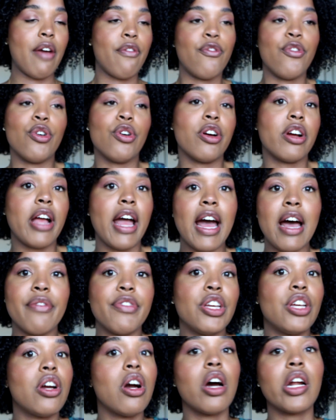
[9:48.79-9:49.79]
for
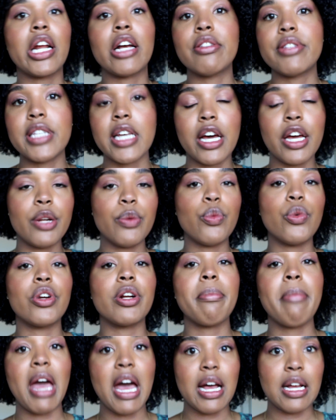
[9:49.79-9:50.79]
having gone outside, worn
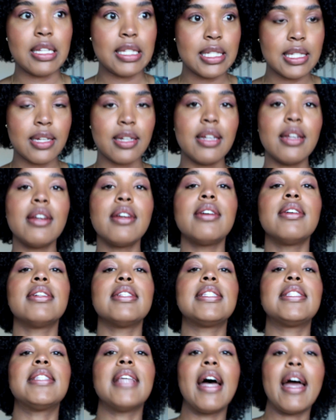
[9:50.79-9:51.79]
a mask,
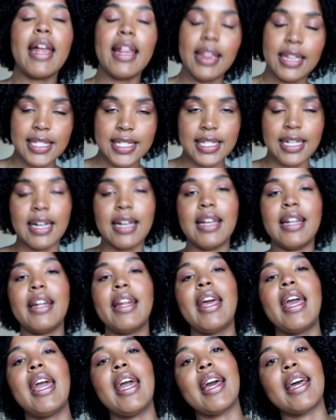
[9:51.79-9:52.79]
sat in the
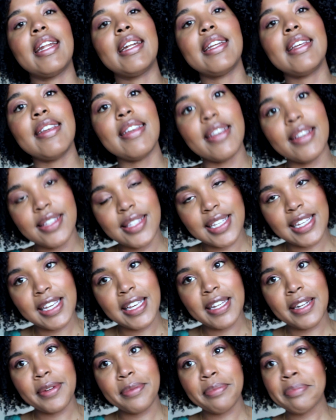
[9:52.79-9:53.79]
sun, and
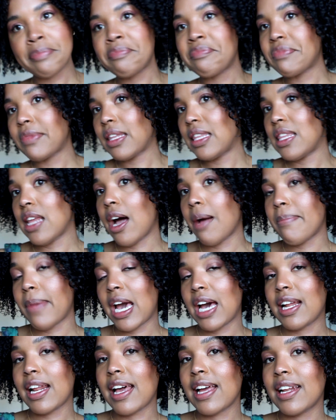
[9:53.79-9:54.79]
eaten. Not
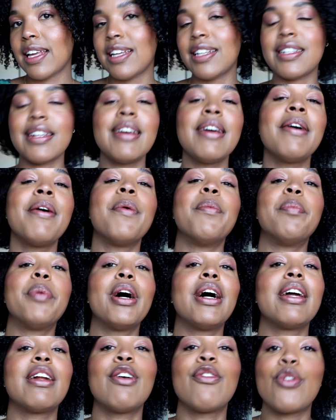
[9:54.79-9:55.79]
mad at it.
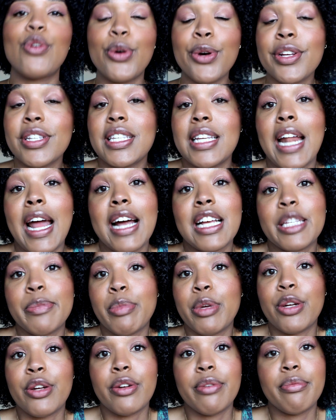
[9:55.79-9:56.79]
but of course it has
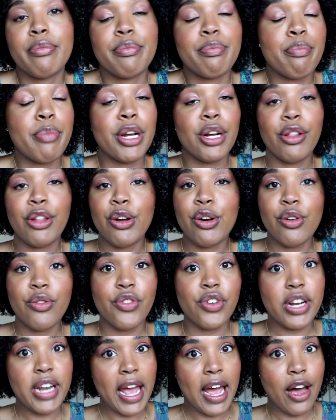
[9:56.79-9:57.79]
been barely
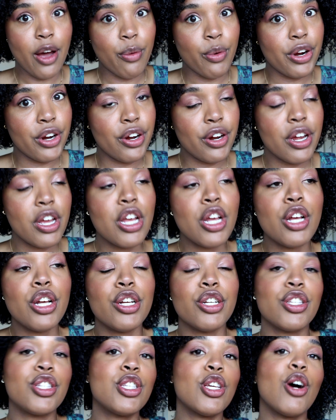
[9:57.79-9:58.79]
over an hour.
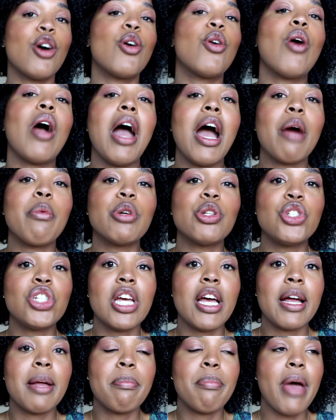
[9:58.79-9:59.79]
So I will
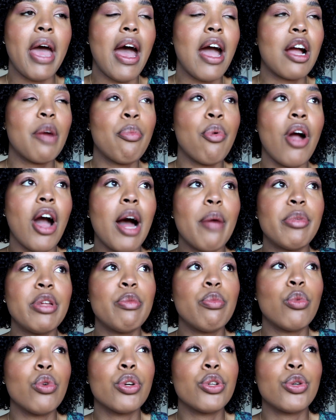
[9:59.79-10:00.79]
check back probably
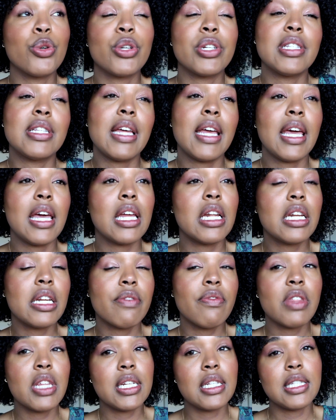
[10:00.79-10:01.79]
more towards the end
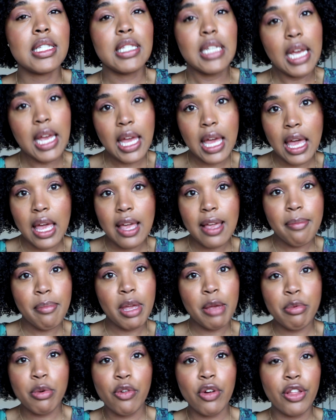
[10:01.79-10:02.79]
of the day,
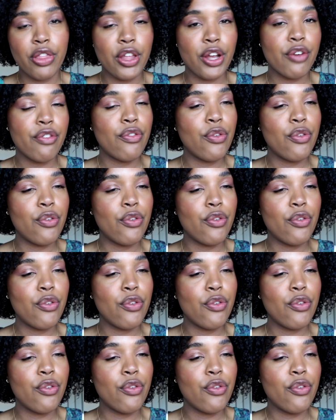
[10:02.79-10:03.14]
maybe around like